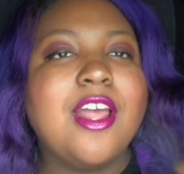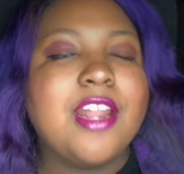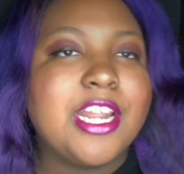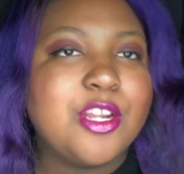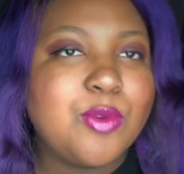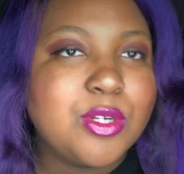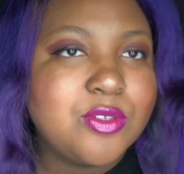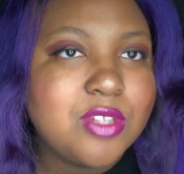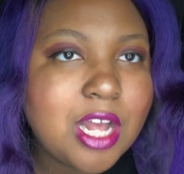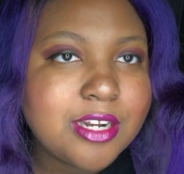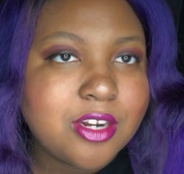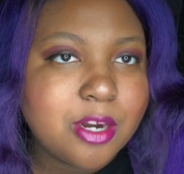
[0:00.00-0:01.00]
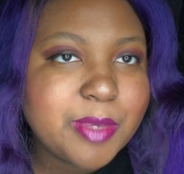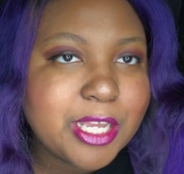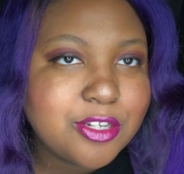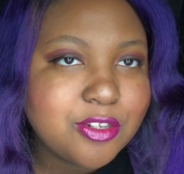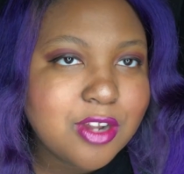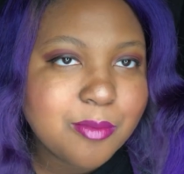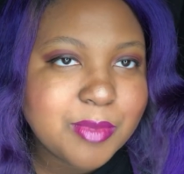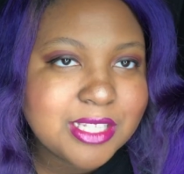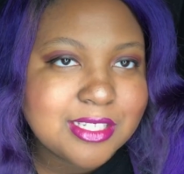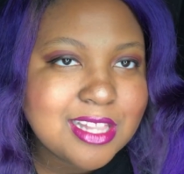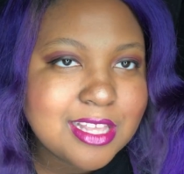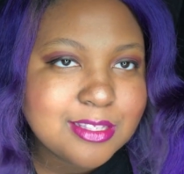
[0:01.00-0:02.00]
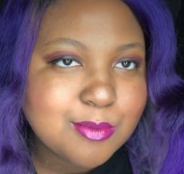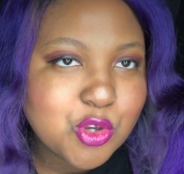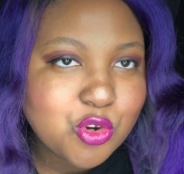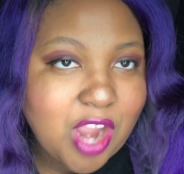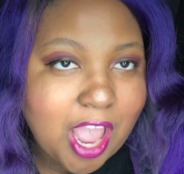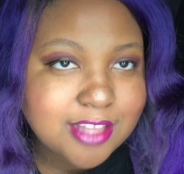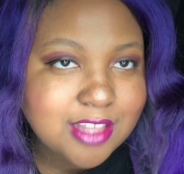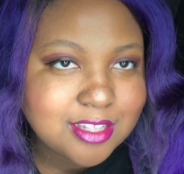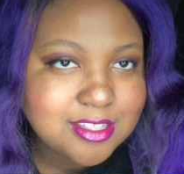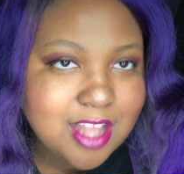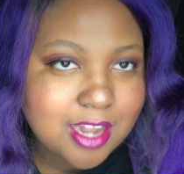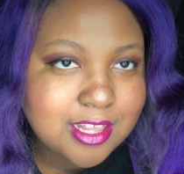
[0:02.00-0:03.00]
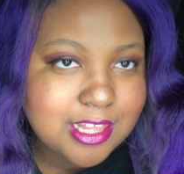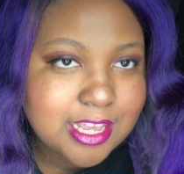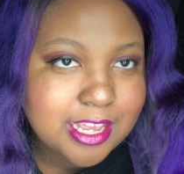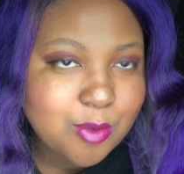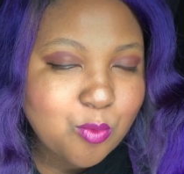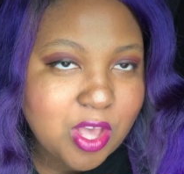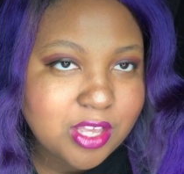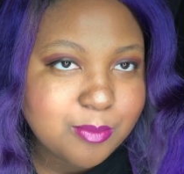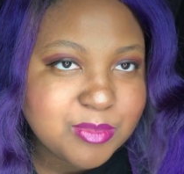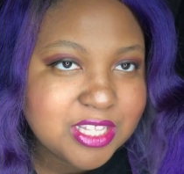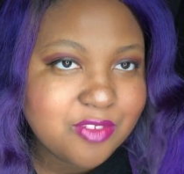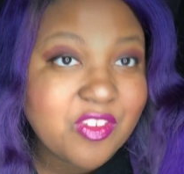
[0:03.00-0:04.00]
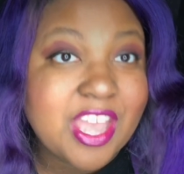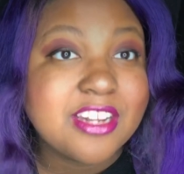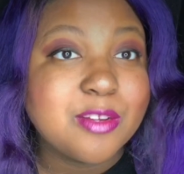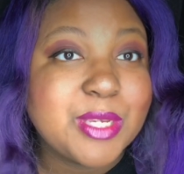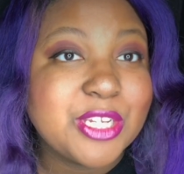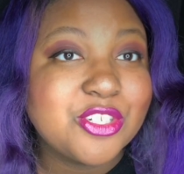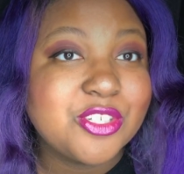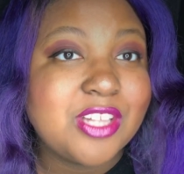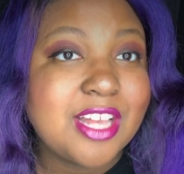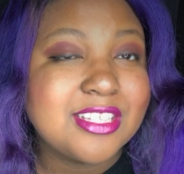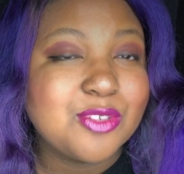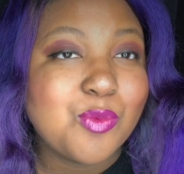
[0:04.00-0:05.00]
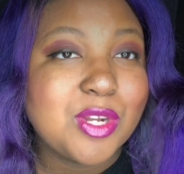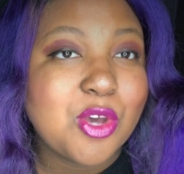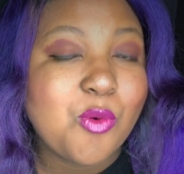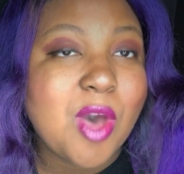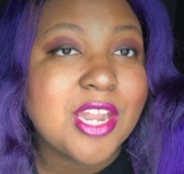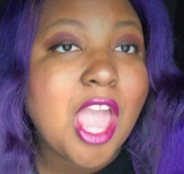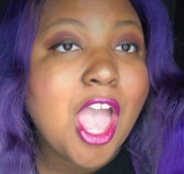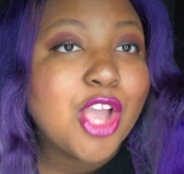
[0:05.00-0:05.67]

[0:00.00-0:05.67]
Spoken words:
anyone who's not an ARMY, I do not mean that they smoke crack. That's not a thing. Welcome to the fandom. Here's your lesson 101.